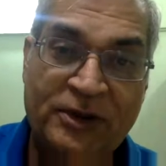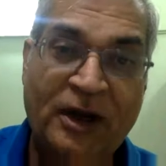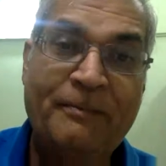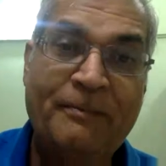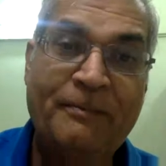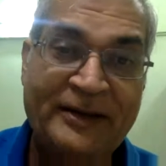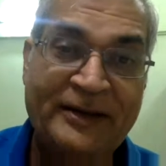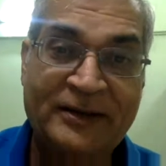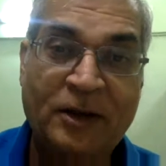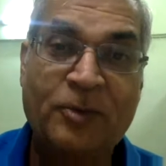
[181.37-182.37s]
a
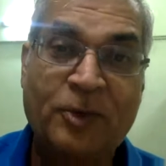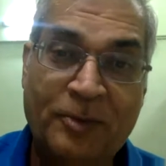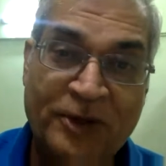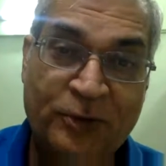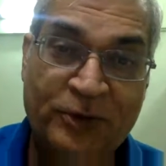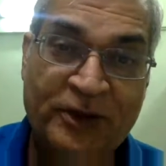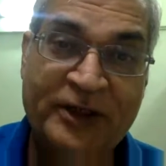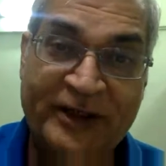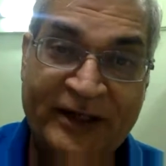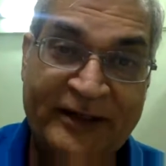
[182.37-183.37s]
builder, a property owner,
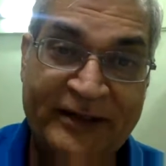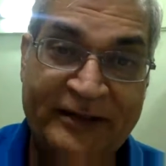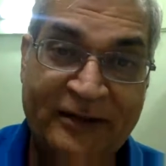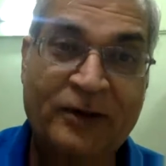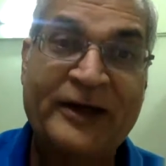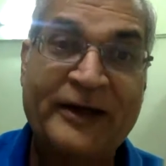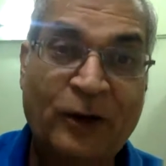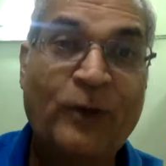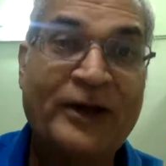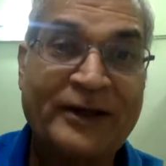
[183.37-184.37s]
a tenant, or an
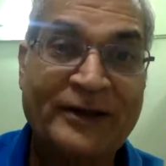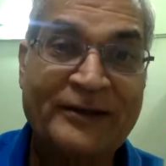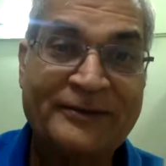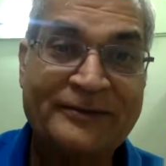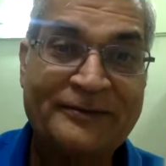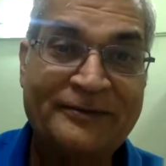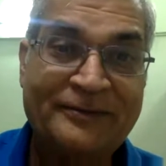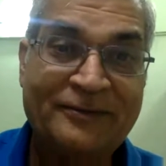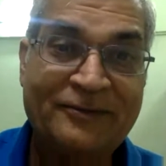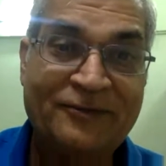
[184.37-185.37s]
inquiry,
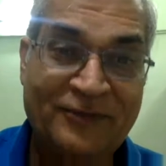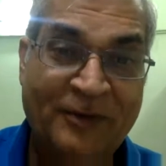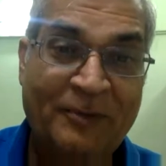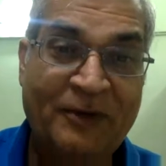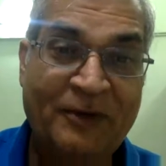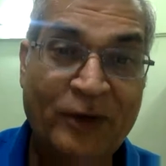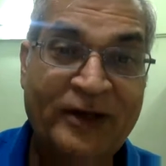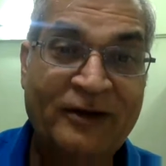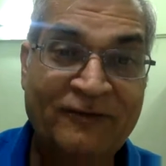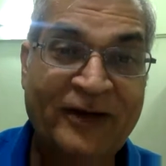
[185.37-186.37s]
somebody
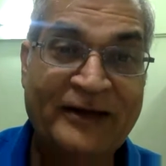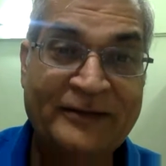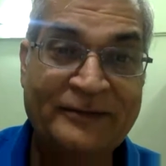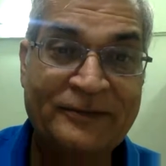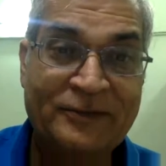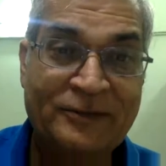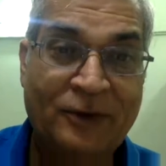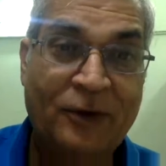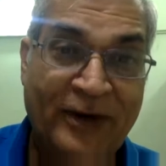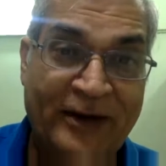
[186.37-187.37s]
wanting a flat
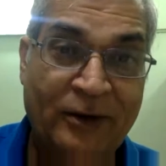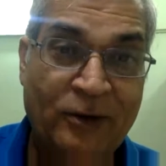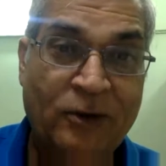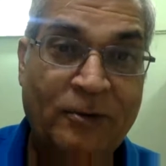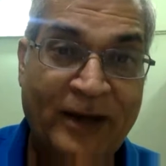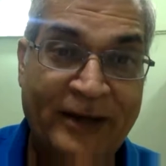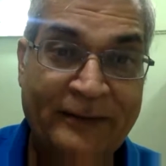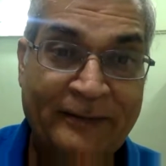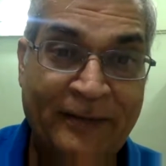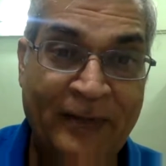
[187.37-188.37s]
or rent out or buy.
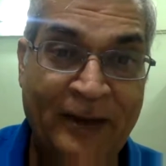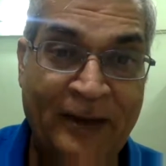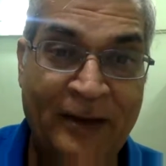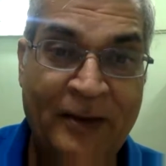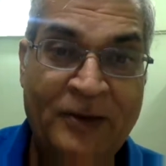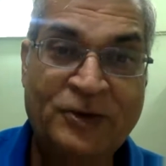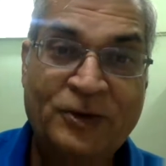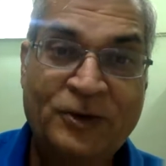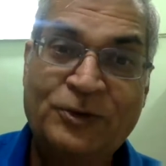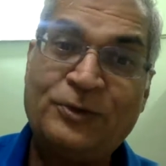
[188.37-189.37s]
So
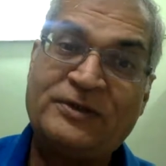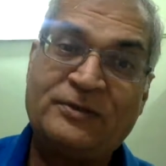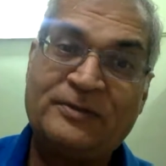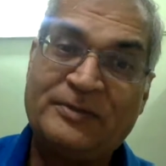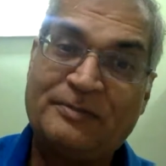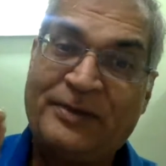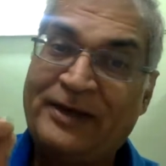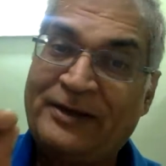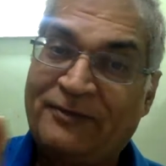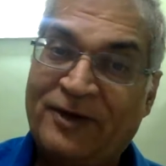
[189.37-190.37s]
you
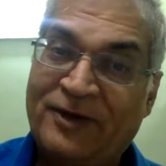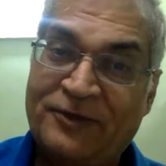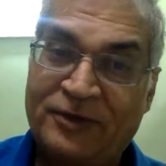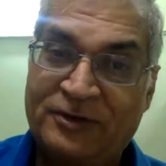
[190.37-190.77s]
pick one of the